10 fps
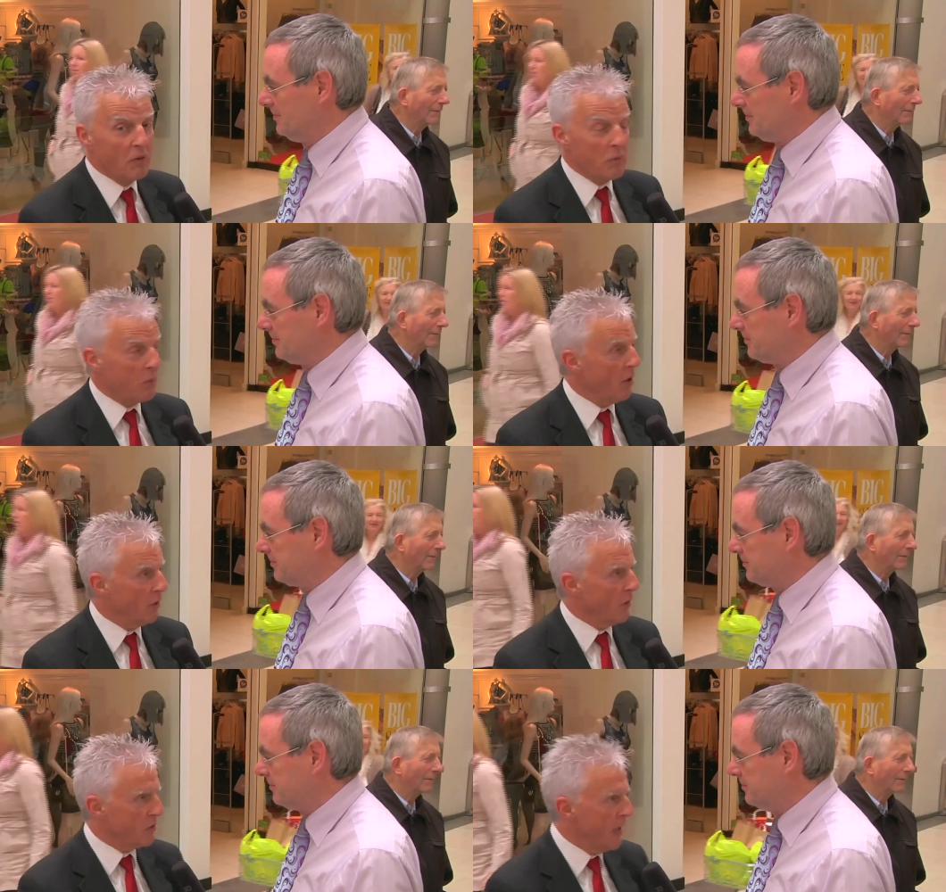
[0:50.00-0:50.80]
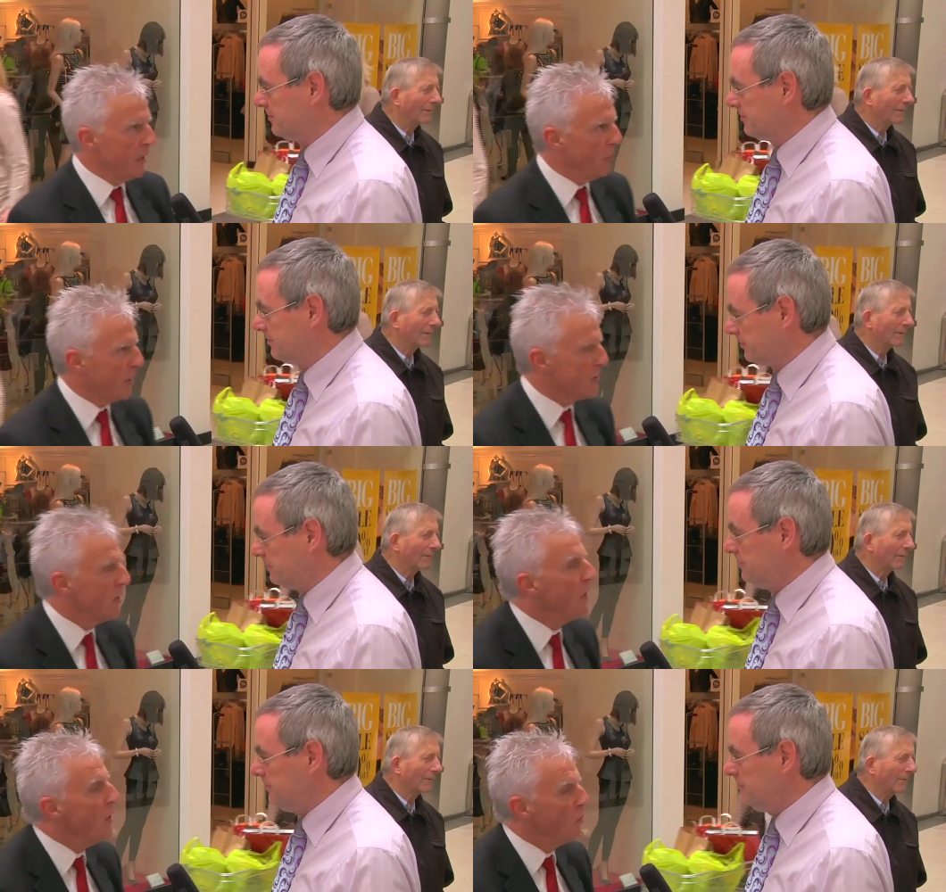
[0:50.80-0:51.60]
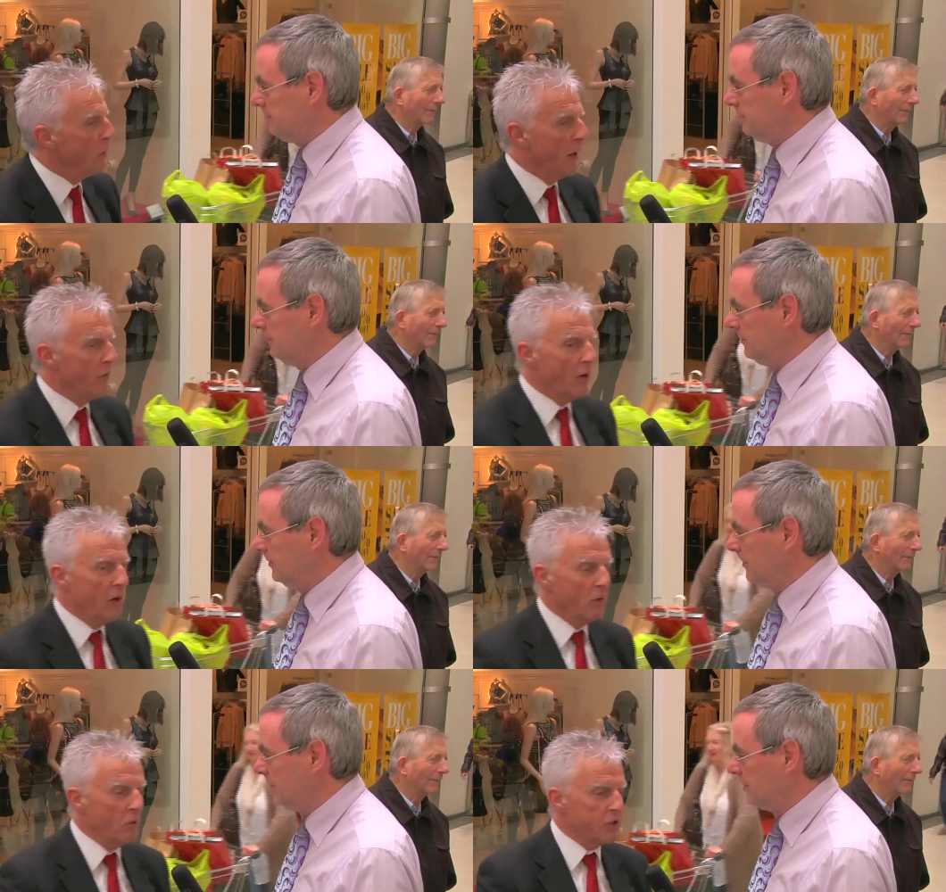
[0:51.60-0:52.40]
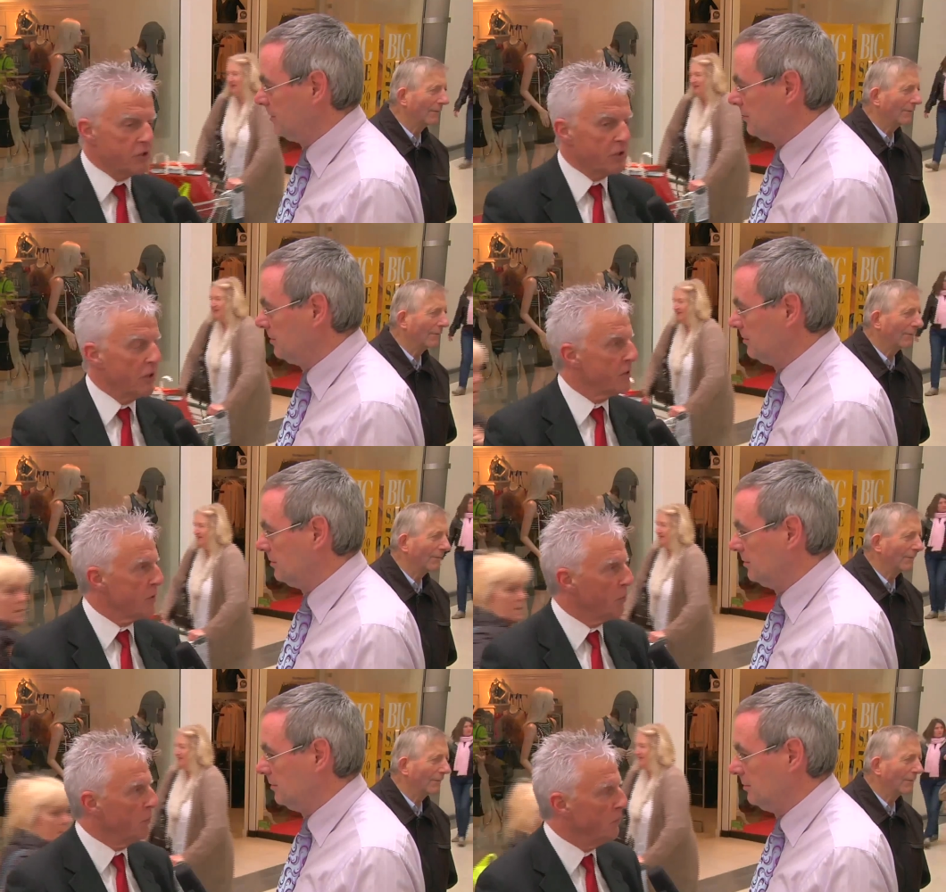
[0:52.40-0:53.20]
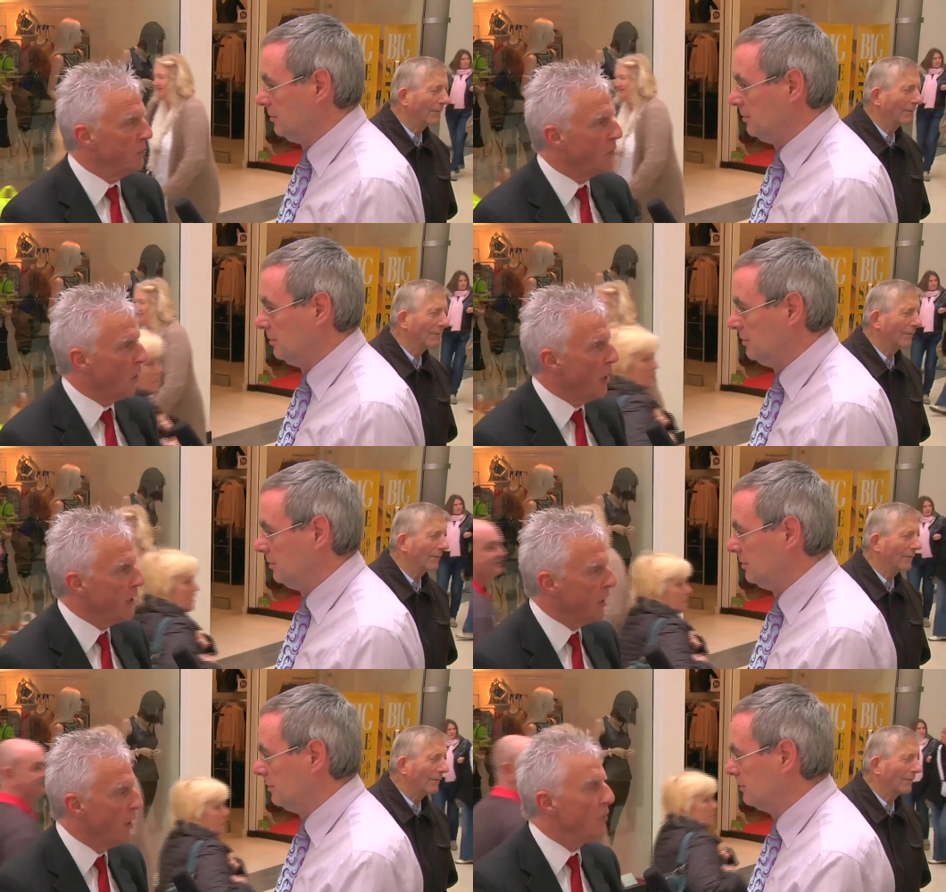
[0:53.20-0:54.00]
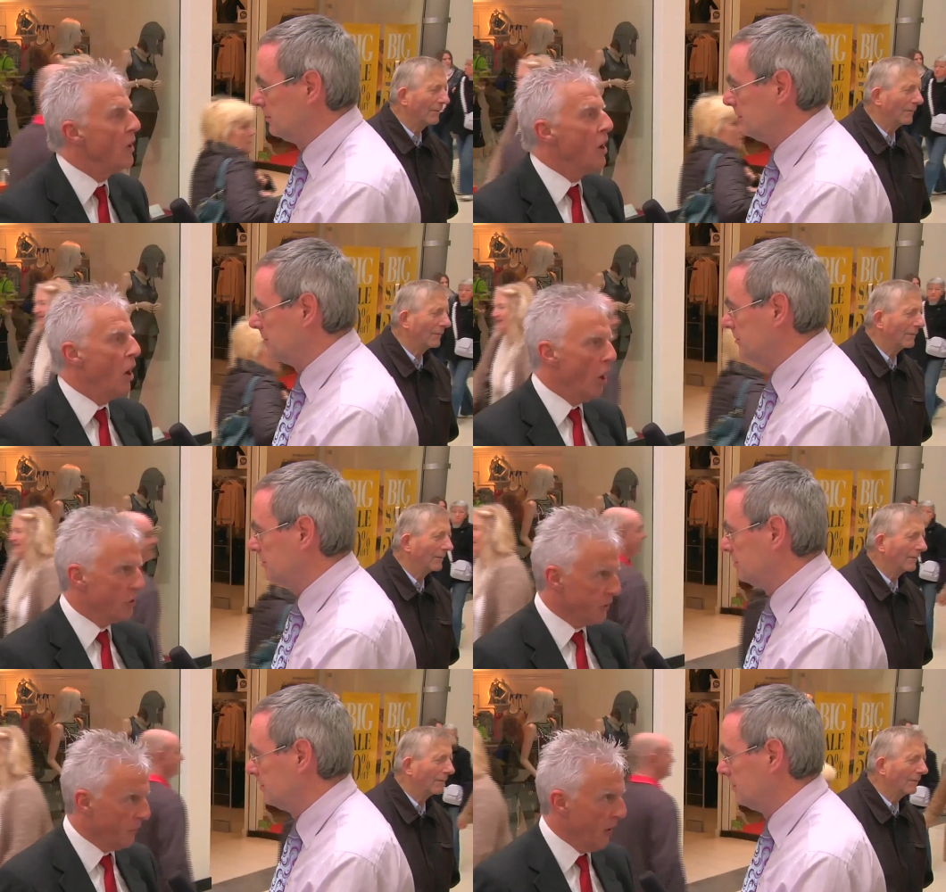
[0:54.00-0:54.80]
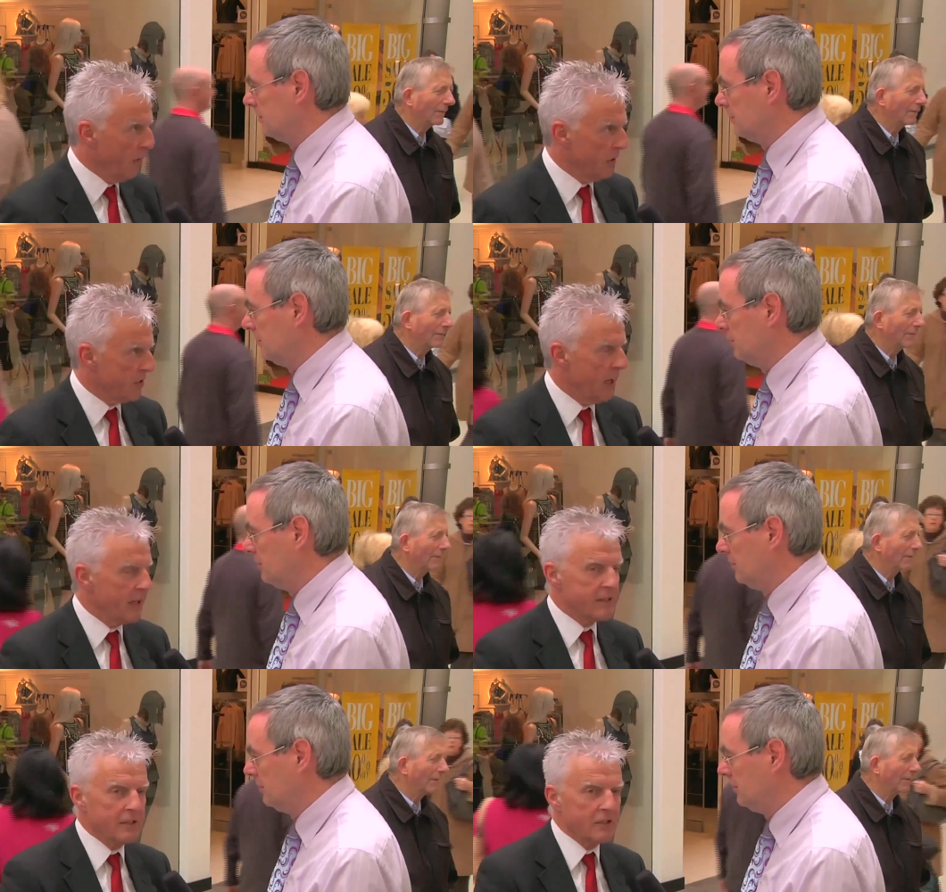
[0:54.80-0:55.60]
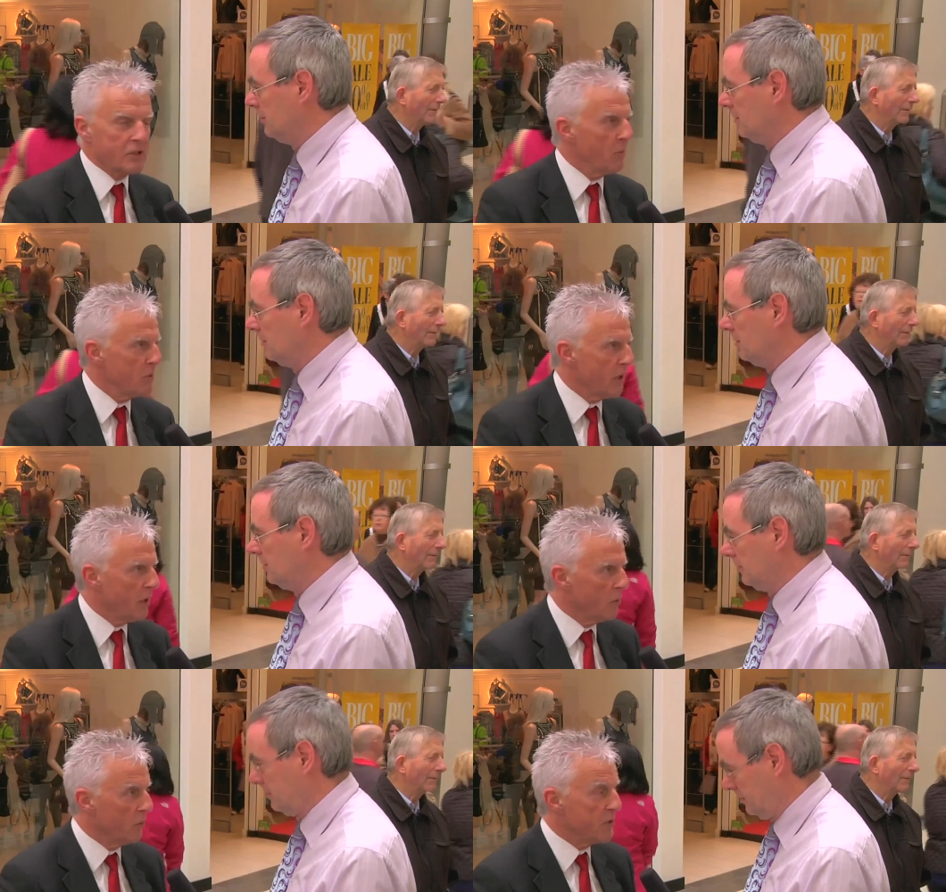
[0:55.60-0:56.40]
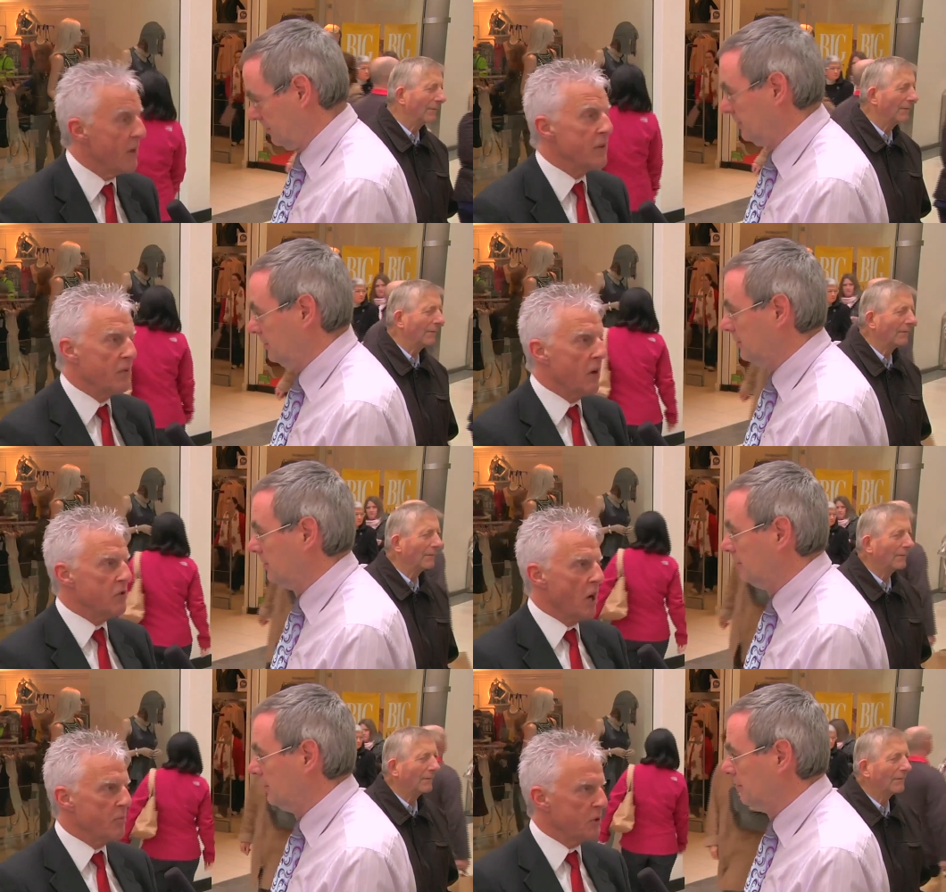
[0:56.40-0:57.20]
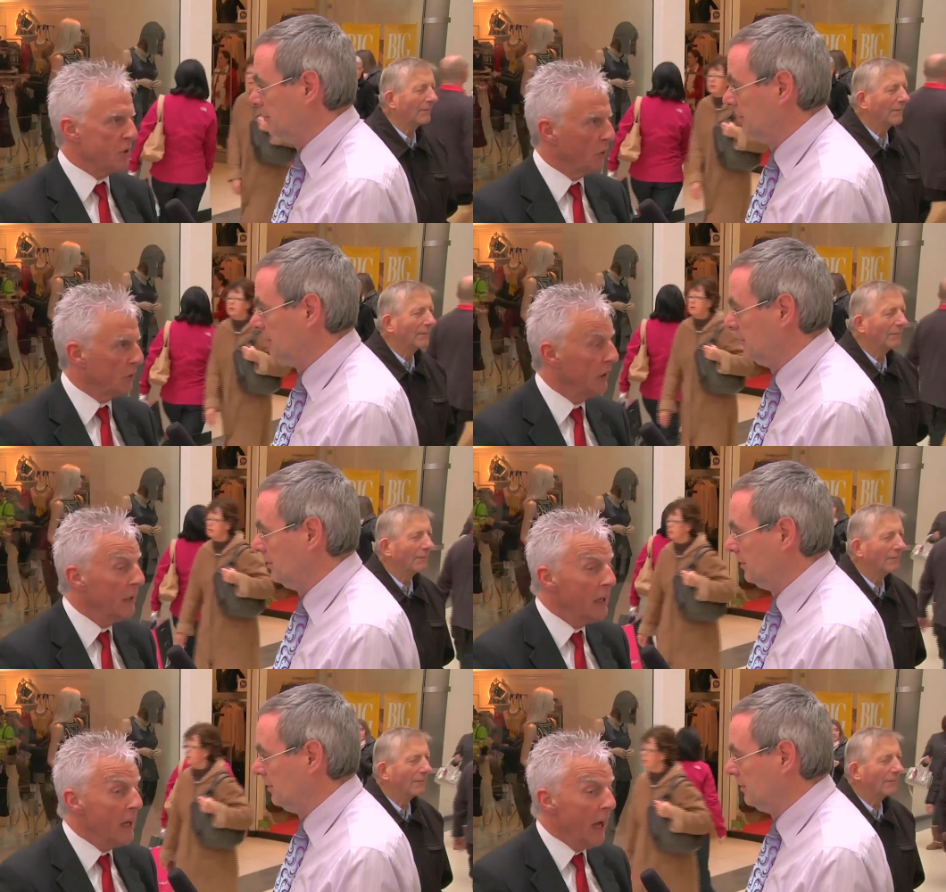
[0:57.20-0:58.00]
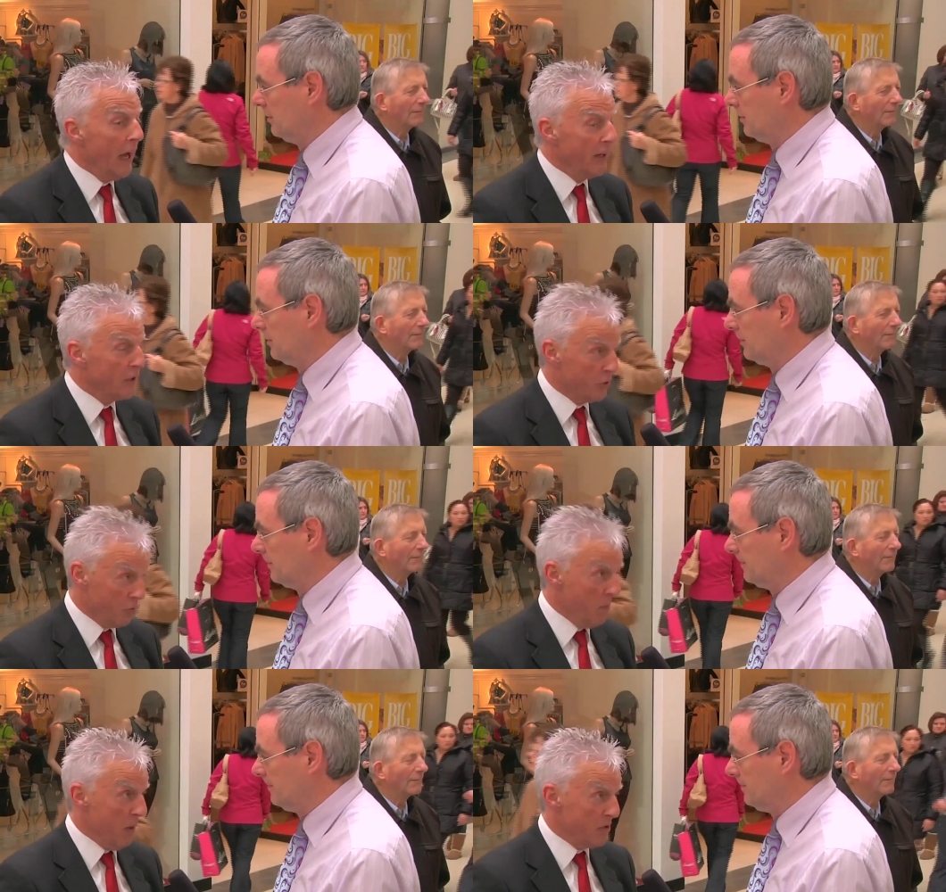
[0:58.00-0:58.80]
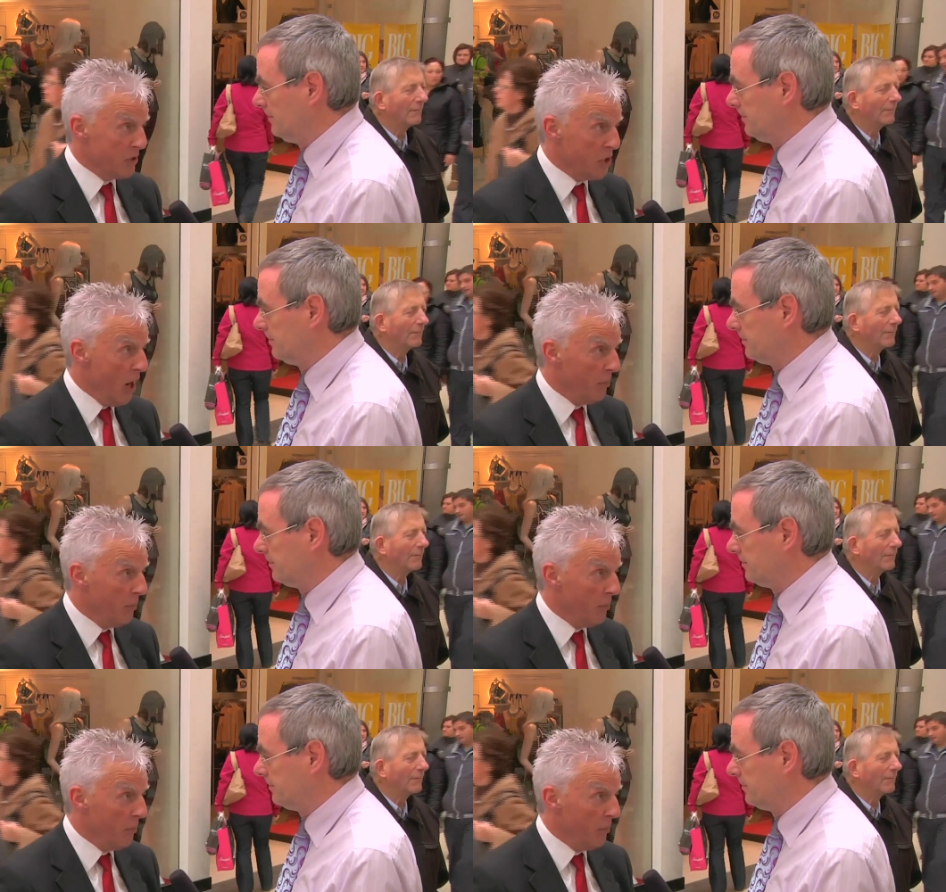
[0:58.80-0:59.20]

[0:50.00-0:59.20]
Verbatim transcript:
Speaker 1: proud of our tenant mix. We have a, a rich uh, variety of all sorts of varying tenants in the shopping centre with 75 shops in total, and it's a great place to shop.